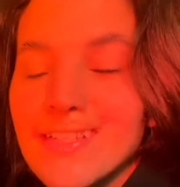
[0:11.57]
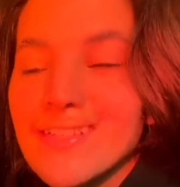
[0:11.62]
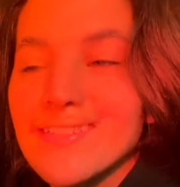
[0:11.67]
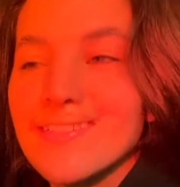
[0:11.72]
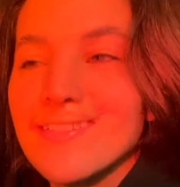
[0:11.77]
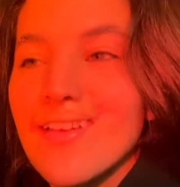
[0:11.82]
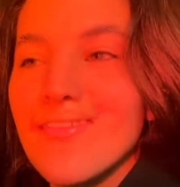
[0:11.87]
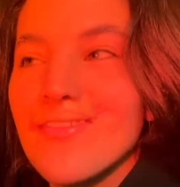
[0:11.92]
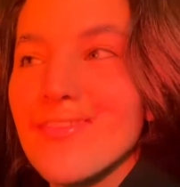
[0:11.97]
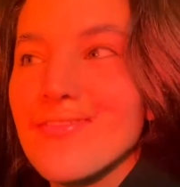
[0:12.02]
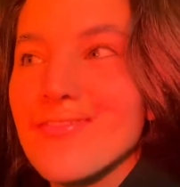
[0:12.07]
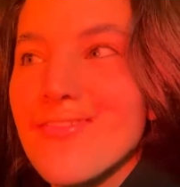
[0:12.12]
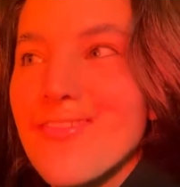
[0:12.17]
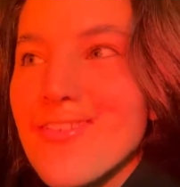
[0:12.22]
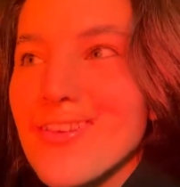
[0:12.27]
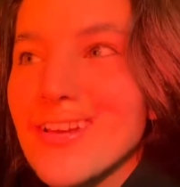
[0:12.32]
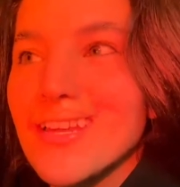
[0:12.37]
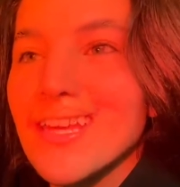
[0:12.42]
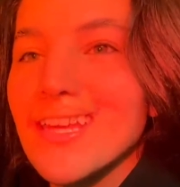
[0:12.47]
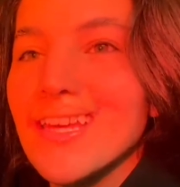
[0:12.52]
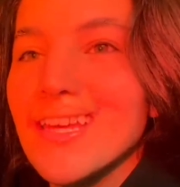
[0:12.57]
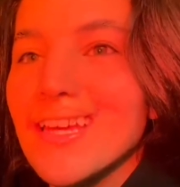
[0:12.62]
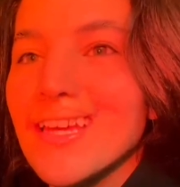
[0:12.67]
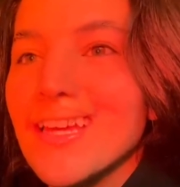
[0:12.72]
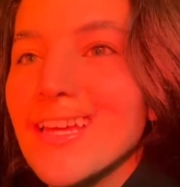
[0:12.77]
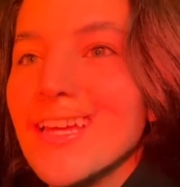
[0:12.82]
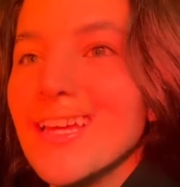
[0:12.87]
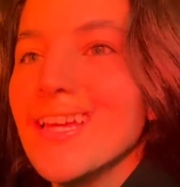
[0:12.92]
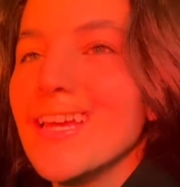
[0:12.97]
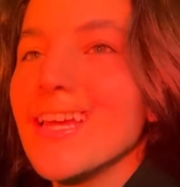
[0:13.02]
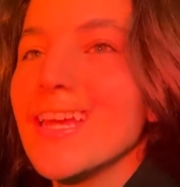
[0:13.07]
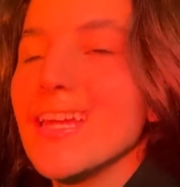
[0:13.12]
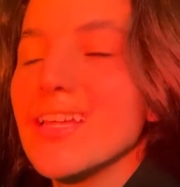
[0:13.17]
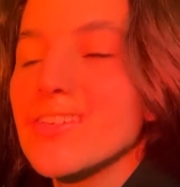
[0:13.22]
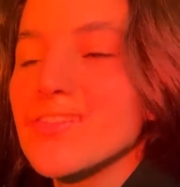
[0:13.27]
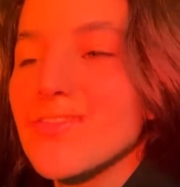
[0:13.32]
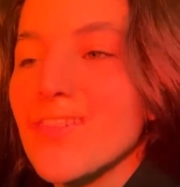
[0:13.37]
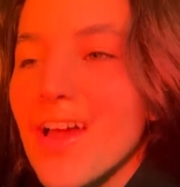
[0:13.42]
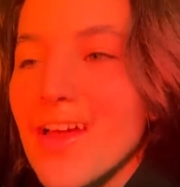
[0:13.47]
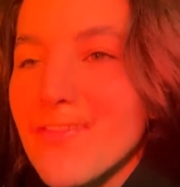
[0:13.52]
at 7.40. It
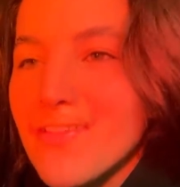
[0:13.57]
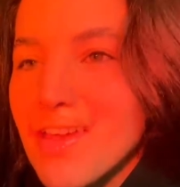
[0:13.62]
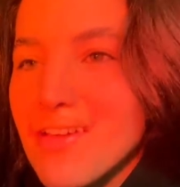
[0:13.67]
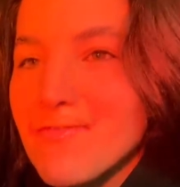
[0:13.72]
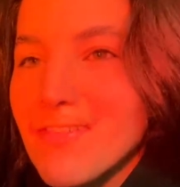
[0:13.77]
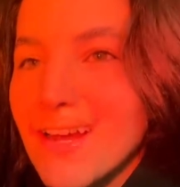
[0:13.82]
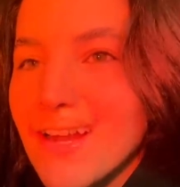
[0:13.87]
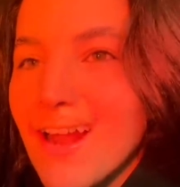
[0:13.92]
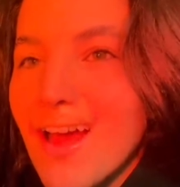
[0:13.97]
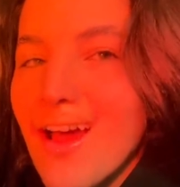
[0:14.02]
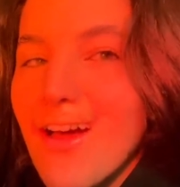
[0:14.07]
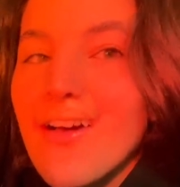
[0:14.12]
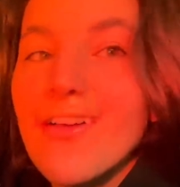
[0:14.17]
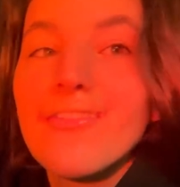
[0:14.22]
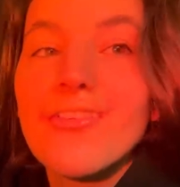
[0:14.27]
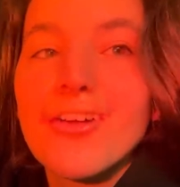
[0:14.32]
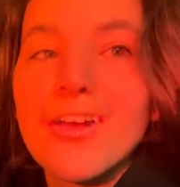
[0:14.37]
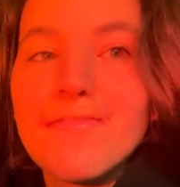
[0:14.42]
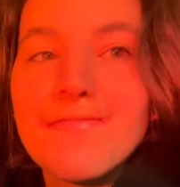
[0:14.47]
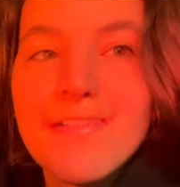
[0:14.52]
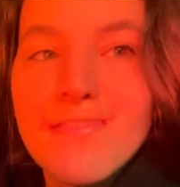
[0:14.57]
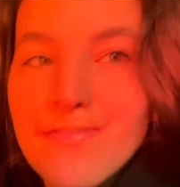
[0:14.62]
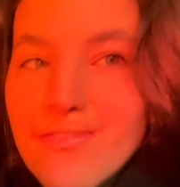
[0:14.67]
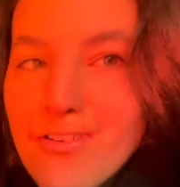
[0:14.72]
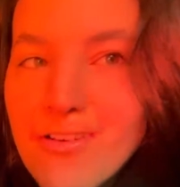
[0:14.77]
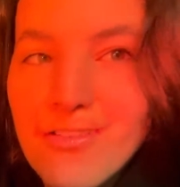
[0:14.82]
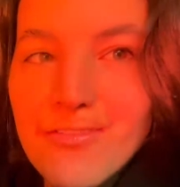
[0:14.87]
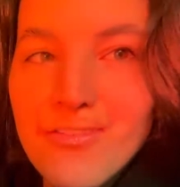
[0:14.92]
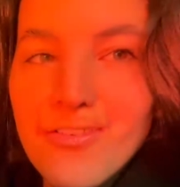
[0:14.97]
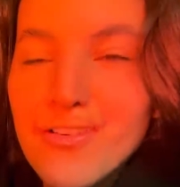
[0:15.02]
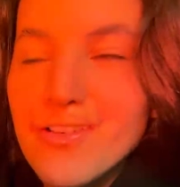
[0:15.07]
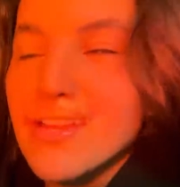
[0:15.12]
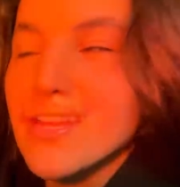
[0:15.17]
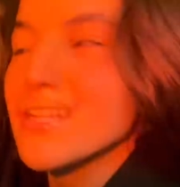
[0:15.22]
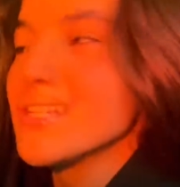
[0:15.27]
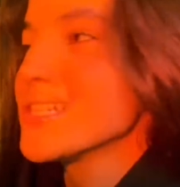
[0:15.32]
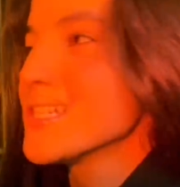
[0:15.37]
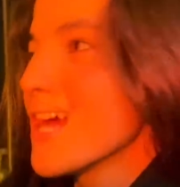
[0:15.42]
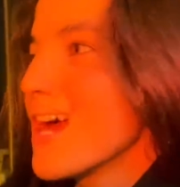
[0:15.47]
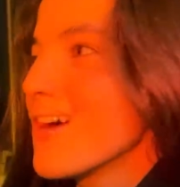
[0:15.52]
is 5 a.m. right now. I woke up at
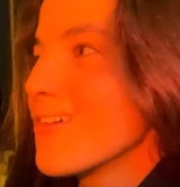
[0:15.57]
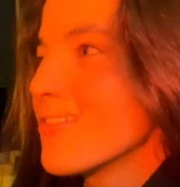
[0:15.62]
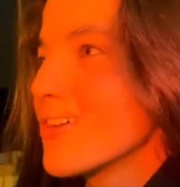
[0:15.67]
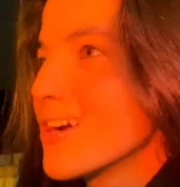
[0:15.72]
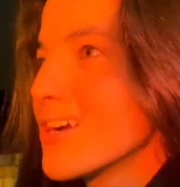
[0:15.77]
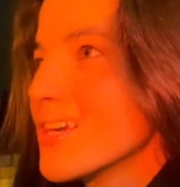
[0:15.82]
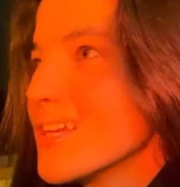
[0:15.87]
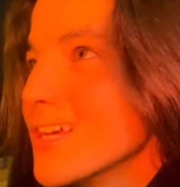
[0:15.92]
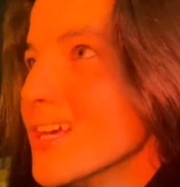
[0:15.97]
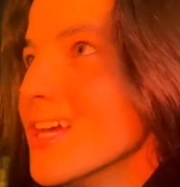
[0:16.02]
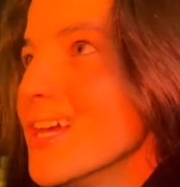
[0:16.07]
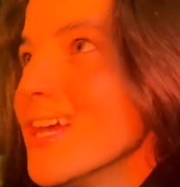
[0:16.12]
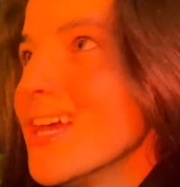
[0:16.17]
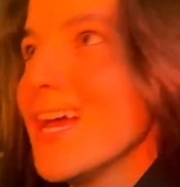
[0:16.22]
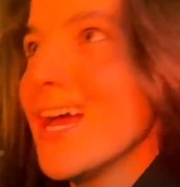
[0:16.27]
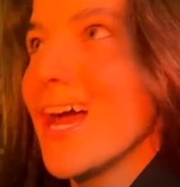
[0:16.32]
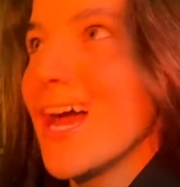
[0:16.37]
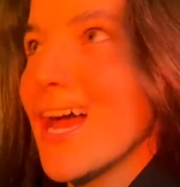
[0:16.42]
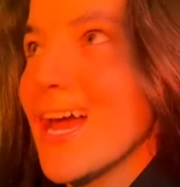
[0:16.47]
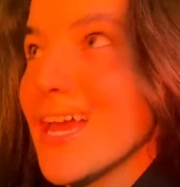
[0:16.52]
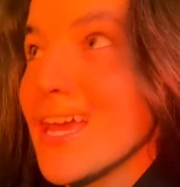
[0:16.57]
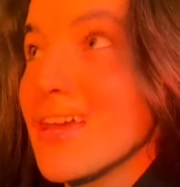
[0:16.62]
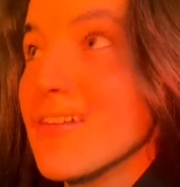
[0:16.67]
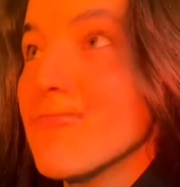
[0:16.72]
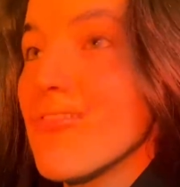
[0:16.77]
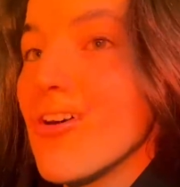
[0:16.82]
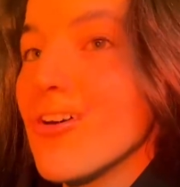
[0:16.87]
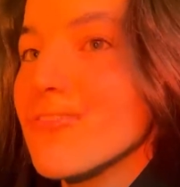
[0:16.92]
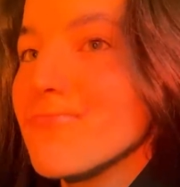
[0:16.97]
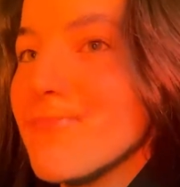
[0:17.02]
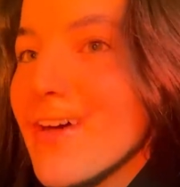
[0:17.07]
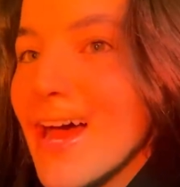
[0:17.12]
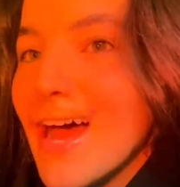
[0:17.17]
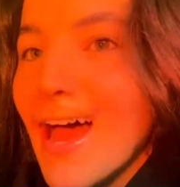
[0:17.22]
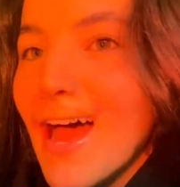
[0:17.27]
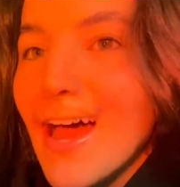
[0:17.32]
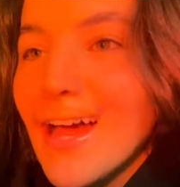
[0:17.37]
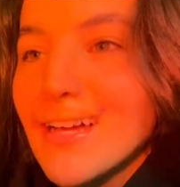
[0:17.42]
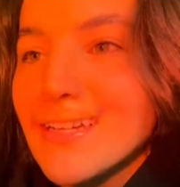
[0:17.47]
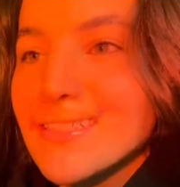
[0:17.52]
4.40, showered. I am all
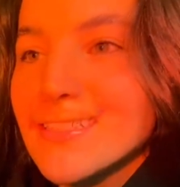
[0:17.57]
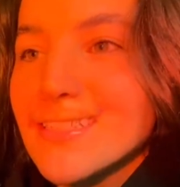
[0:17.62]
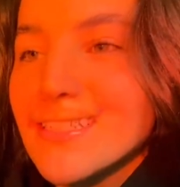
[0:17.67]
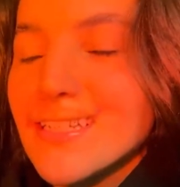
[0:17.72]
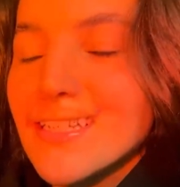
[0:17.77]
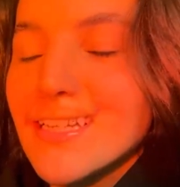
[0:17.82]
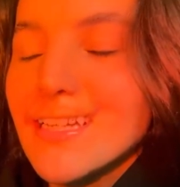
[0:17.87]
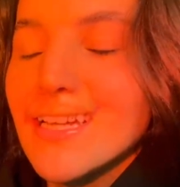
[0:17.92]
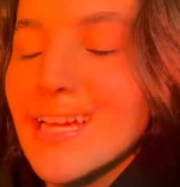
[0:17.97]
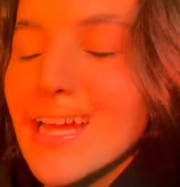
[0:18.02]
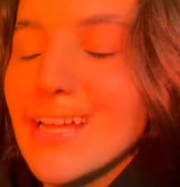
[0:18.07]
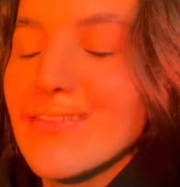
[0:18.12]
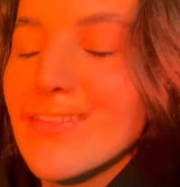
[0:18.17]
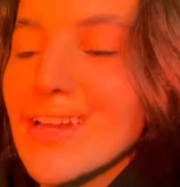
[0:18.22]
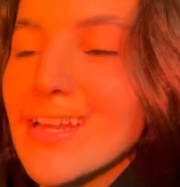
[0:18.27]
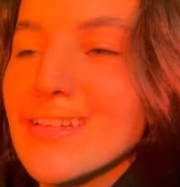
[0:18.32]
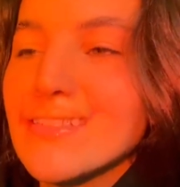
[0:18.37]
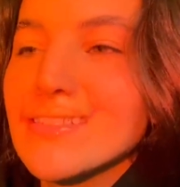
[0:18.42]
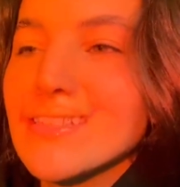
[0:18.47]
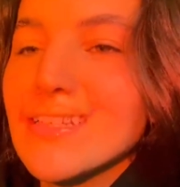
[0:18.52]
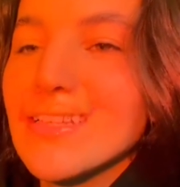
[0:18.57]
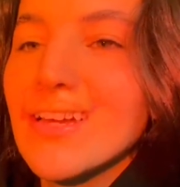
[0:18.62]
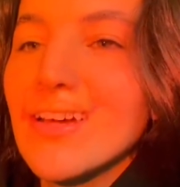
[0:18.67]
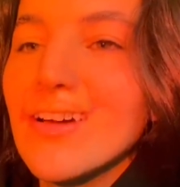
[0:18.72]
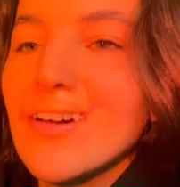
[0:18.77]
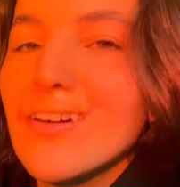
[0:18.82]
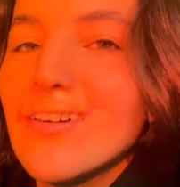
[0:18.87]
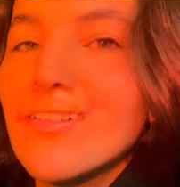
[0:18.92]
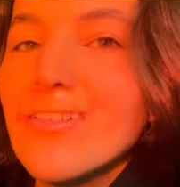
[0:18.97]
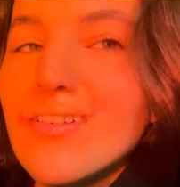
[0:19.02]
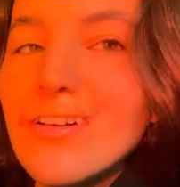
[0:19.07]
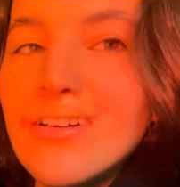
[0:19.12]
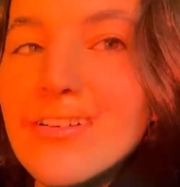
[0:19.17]
packed and ready to go.